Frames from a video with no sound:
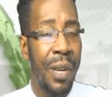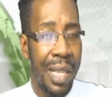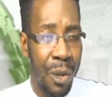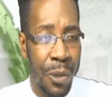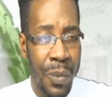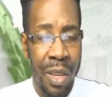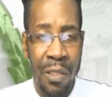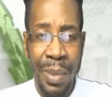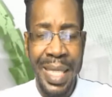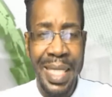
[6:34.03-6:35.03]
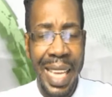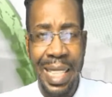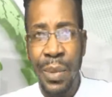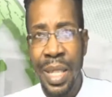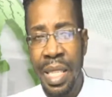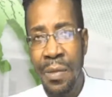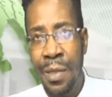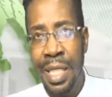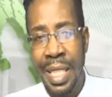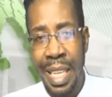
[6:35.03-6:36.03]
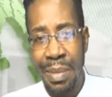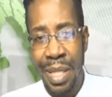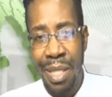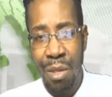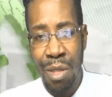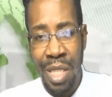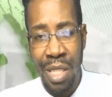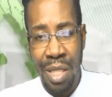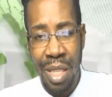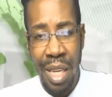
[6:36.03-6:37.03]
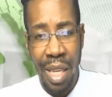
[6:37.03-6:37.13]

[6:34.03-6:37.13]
of being saddled with this fraudulent administration.